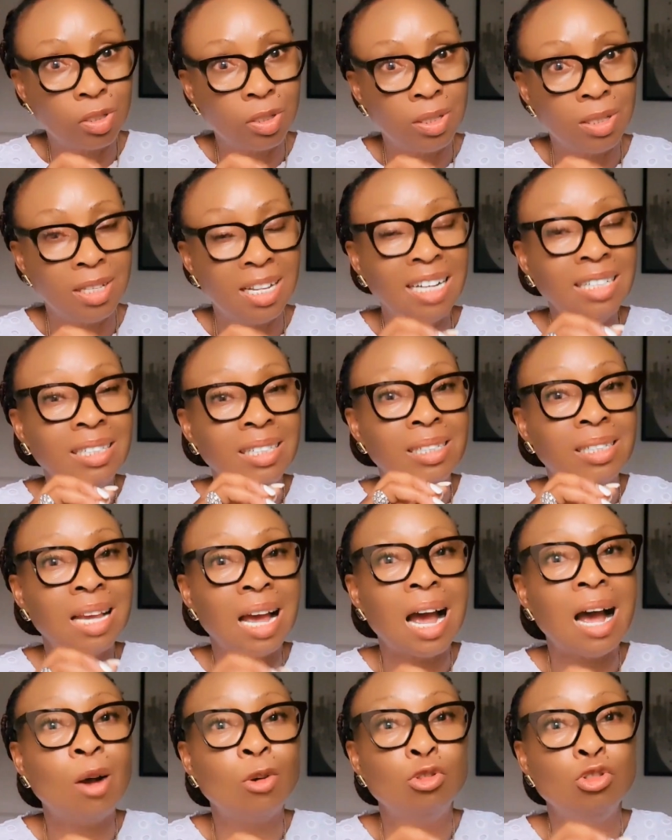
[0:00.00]
that is
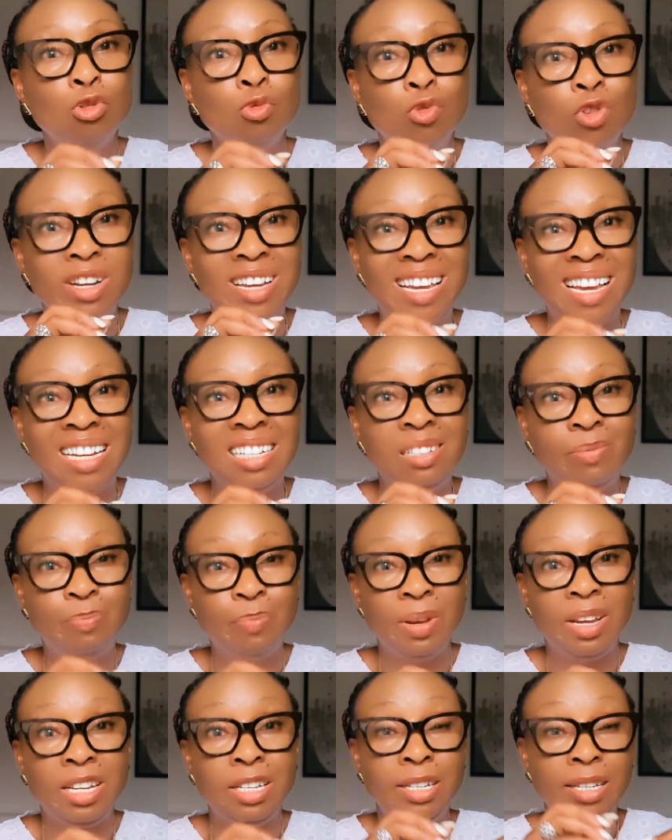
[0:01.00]
how you will get
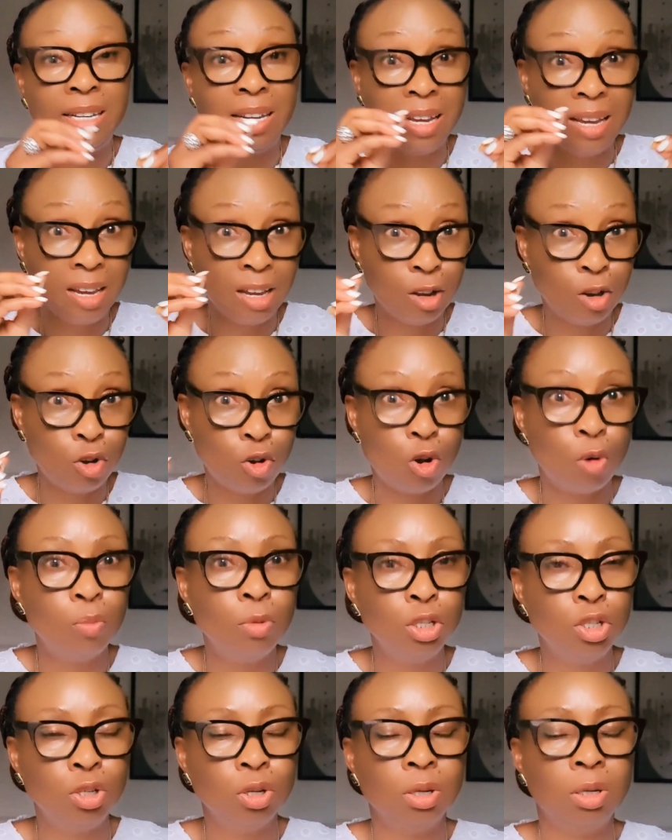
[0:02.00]
paid a
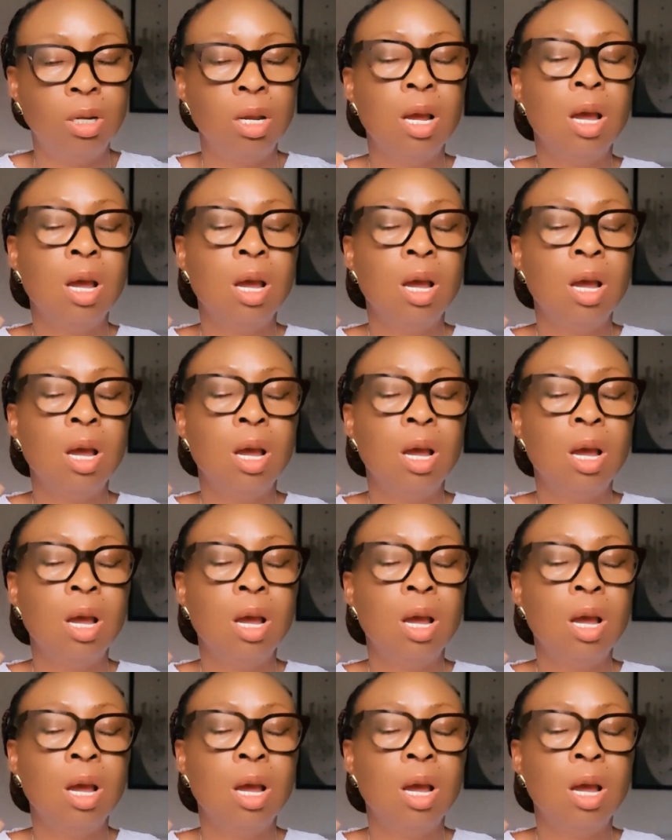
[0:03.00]
commission.